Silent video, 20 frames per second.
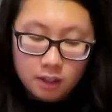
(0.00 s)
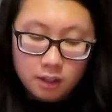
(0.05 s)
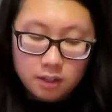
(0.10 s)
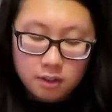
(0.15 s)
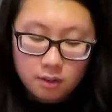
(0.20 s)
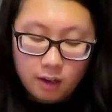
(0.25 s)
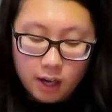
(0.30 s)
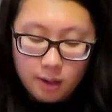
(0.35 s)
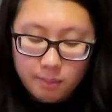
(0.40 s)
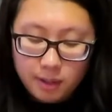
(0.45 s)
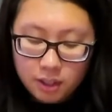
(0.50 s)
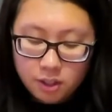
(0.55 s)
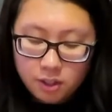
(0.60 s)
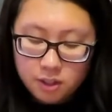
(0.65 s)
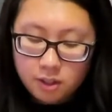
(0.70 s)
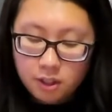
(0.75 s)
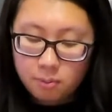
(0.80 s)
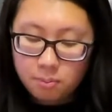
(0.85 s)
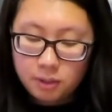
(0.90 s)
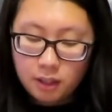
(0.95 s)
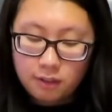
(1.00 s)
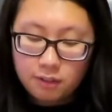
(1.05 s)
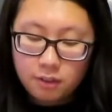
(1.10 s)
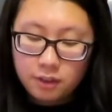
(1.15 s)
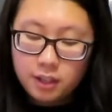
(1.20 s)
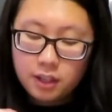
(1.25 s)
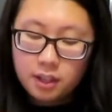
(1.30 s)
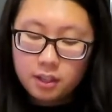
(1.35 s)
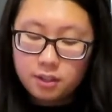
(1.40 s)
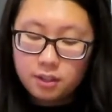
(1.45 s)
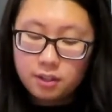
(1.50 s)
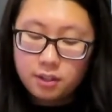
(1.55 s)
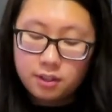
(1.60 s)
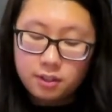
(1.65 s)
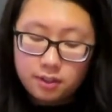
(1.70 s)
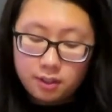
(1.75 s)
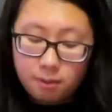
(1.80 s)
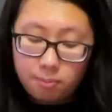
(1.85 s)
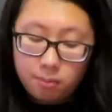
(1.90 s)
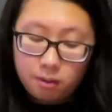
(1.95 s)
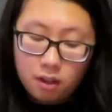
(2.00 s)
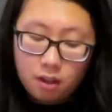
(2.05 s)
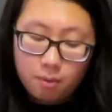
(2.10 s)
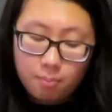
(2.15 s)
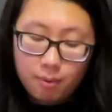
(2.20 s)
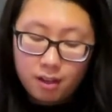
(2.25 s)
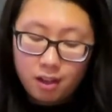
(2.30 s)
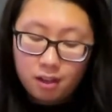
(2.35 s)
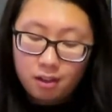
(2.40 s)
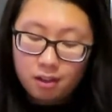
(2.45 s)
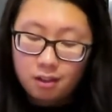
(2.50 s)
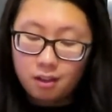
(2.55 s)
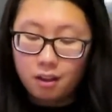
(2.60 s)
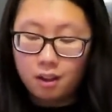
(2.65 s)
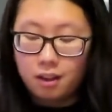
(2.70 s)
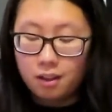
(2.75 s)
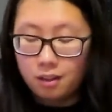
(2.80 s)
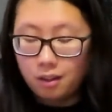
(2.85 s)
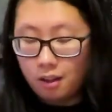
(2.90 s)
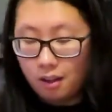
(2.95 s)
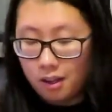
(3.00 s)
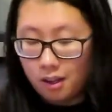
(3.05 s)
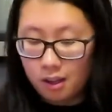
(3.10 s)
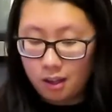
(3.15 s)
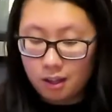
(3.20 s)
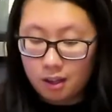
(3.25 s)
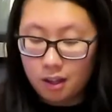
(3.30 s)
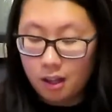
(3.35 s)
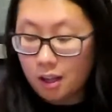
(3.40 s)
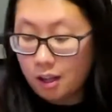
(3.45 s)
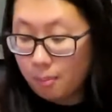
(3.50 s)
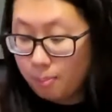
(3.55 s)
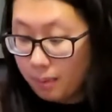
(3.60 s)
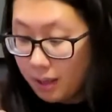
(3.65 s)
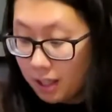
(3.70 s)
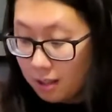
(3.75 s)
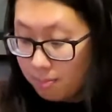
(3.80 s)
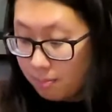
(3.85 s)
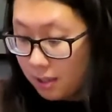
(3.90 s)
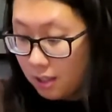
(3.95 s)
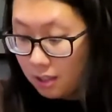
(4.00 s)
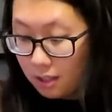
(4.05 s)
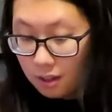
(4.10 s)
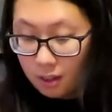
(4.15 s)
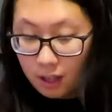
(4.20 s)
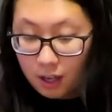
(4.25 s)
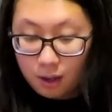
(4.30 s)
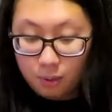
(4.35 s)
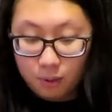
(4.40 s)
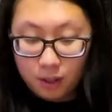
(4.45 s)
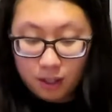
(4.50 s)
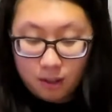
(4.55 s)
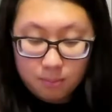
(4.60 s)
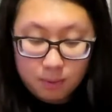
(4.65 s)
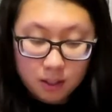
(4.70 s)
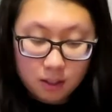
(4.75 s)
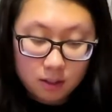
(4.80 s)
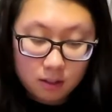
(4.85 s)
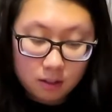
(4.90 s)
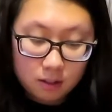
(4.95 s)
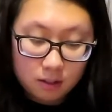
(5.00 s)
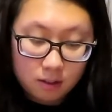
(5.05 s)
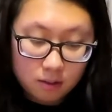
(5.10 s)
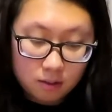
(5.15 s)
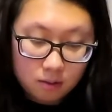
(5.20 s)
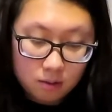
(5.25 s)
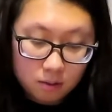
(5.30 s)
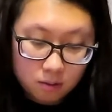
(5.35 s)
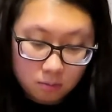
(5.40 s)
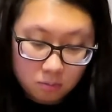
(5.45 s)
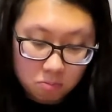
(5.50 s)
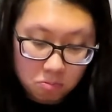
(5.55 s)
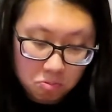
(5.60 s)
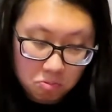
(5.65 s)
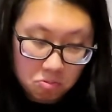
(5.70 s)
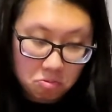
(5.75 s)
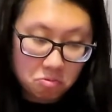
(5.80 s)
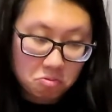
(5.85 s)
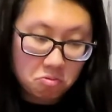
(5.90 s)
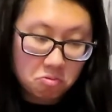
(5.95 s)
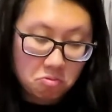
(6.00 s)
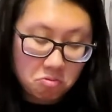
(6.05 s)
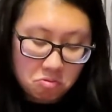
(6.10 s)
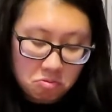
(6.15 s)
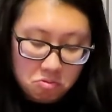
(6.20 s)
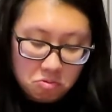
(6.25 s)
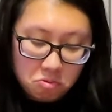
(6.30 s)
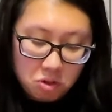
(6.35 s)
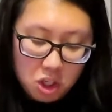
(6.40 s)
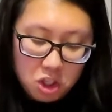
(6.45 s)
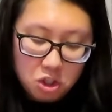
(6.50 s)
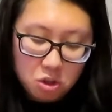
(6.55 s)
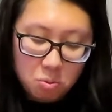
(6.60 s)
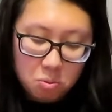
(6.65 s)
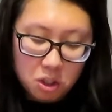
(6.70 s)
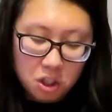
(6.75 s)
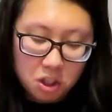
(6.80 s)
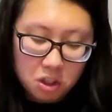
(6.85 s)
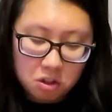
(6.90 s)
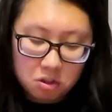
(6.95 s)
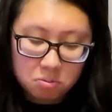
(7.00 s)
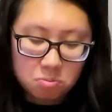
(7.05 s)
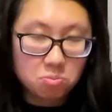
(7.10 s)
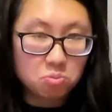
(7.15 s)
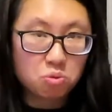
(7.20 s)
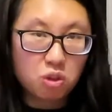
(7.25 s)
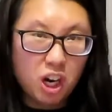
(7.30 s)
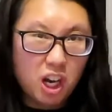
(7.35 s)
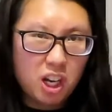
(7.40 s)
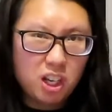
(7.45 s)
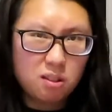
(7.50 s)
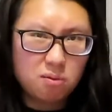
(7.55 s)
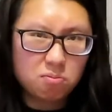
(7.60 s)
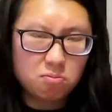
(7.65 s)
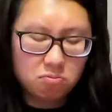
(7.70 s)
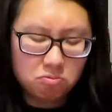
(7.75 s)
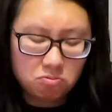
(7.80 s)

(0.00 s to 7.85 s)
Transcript: So I'm actually just gonna put everything into the Ziploc bag and then I'll pipe it in that way because that should work, right?